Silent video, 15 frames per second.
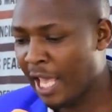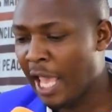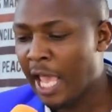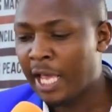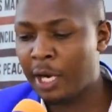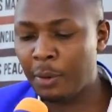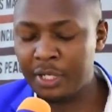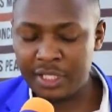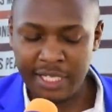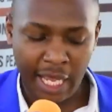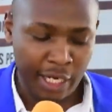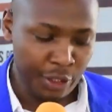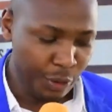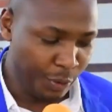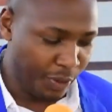And I want to tell
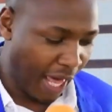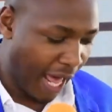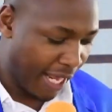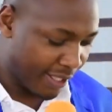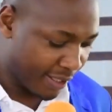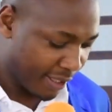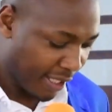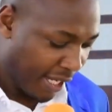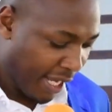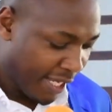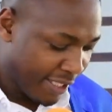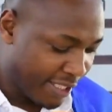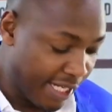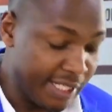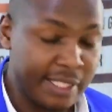you that
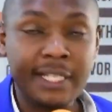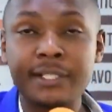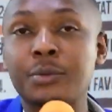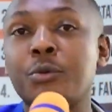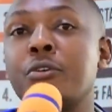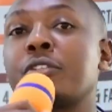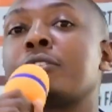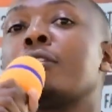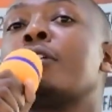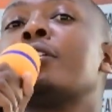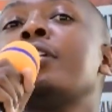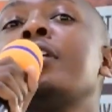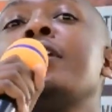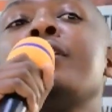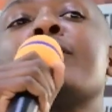Jesus was on
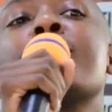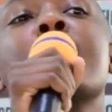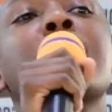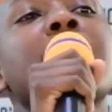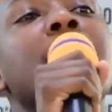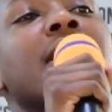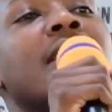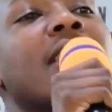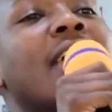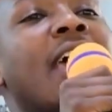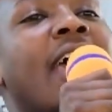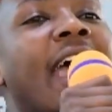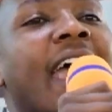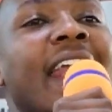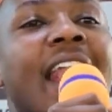his way.
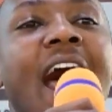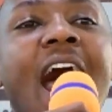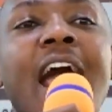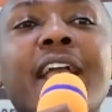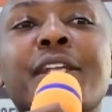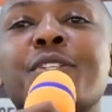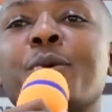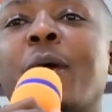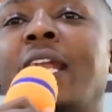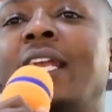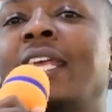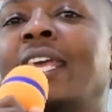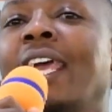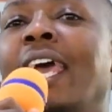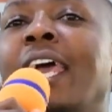And actually,
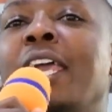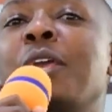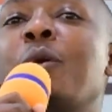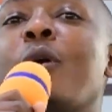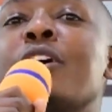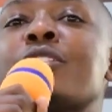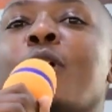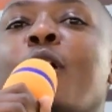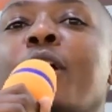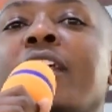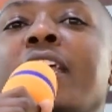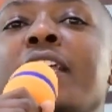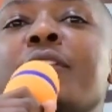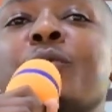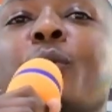he was on
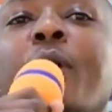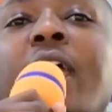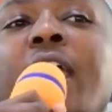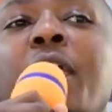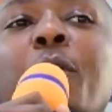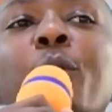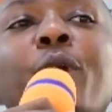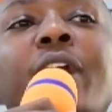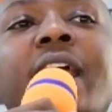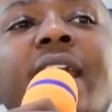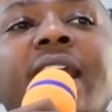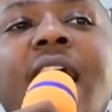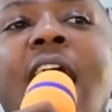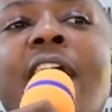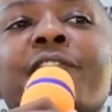his way. He wouldn't
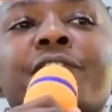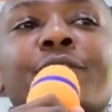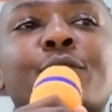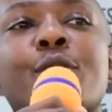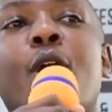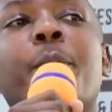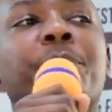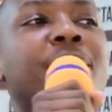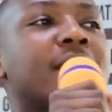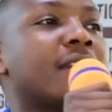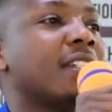have stopped.